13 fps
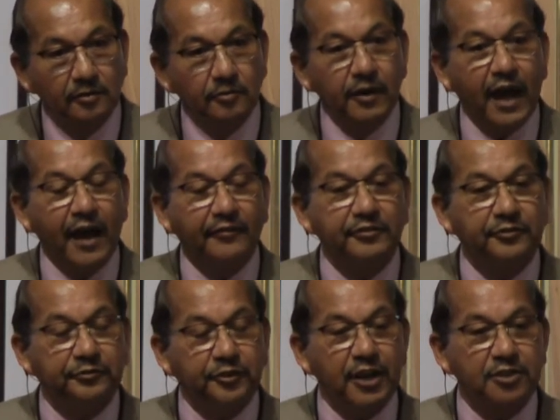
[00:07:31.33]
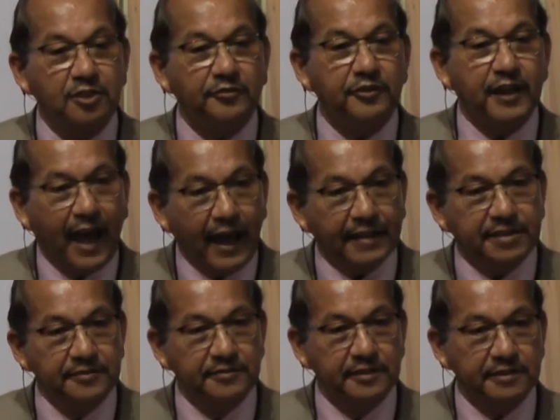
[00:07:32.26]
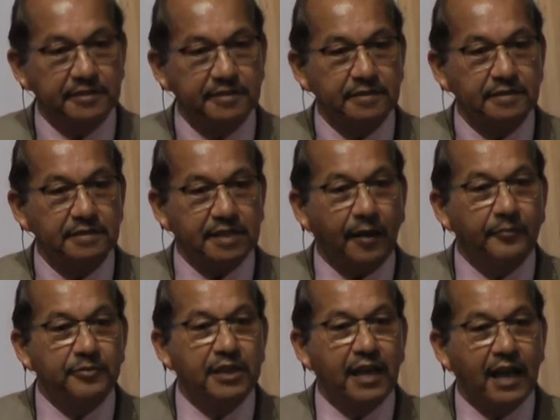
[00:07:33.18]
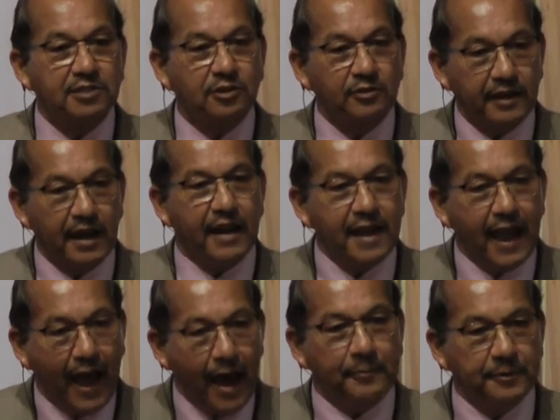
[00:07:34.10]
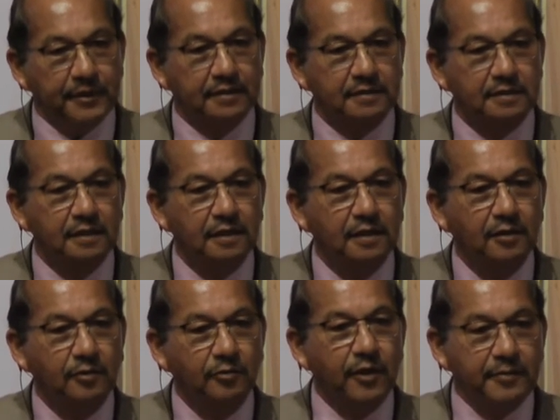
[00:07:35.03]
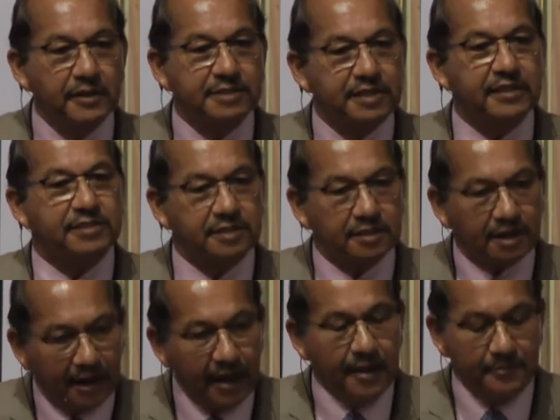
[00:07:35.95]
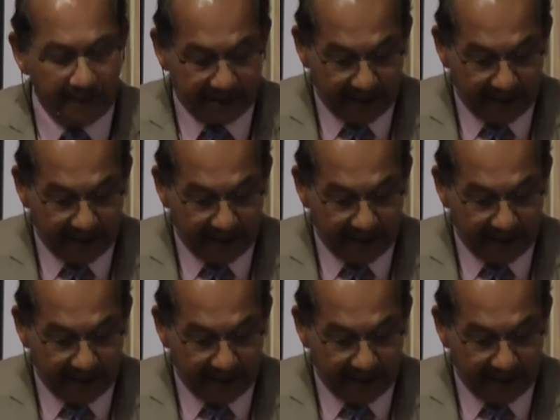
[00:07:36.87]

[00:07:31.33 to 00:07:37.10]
We have a faith of an activist. Something has already happened. We must just claim it